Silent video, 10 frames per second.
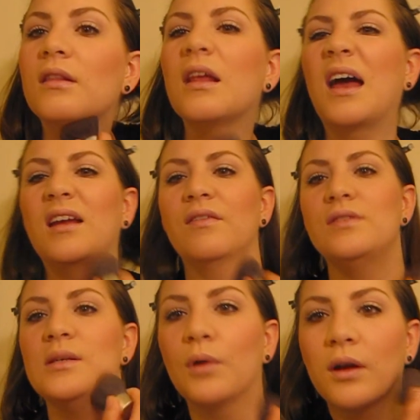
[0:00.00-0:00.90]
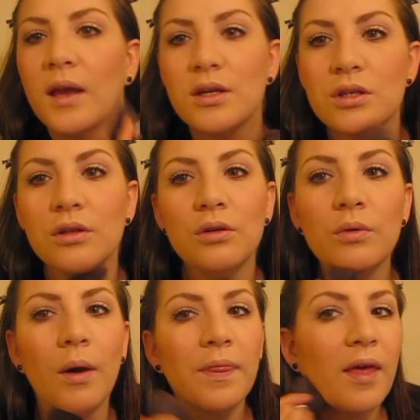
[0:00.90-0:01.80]
line of demarcation. You
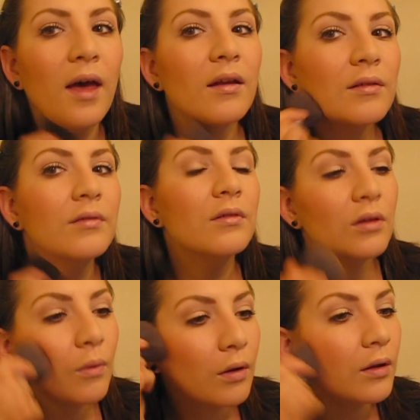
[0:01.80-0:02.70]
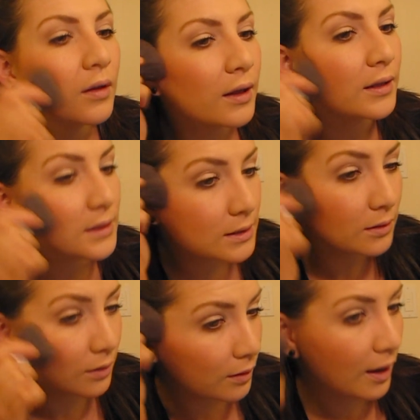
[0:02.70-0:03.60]
don't want that. You want to look like it's
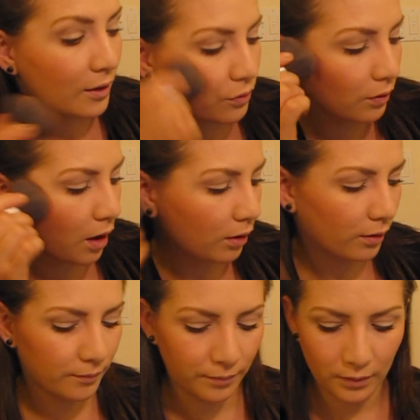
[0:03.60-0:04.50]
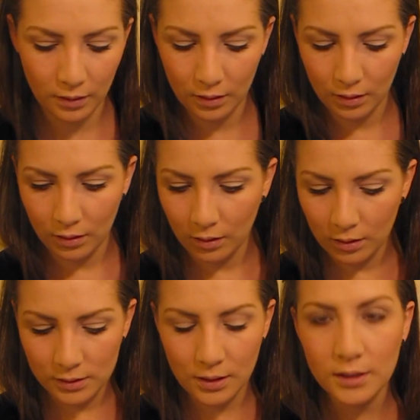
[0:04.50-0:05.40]
natural color.
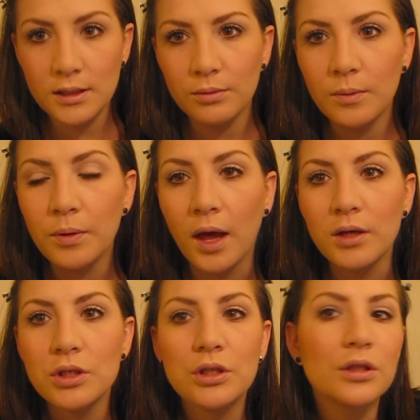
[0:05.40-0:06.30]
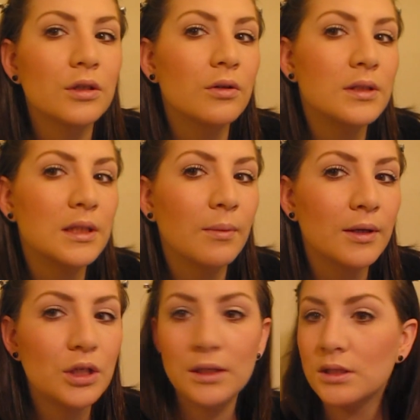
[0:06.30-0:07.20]
So that's it with the blush. You can see my
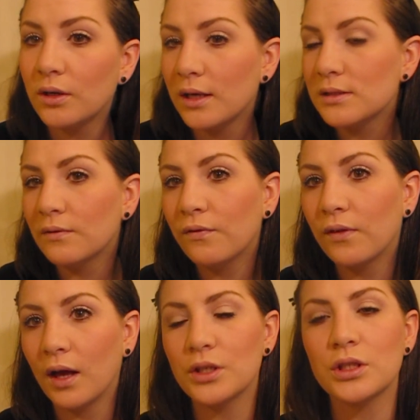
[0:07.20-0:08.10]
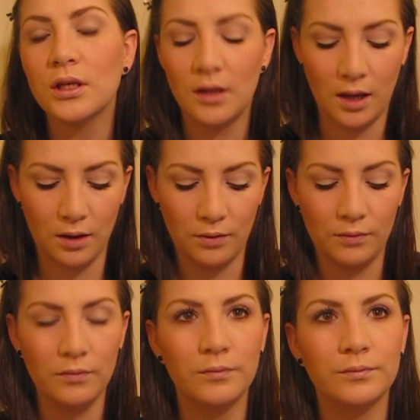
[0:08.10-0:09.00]
cheeks are nice and flushed now.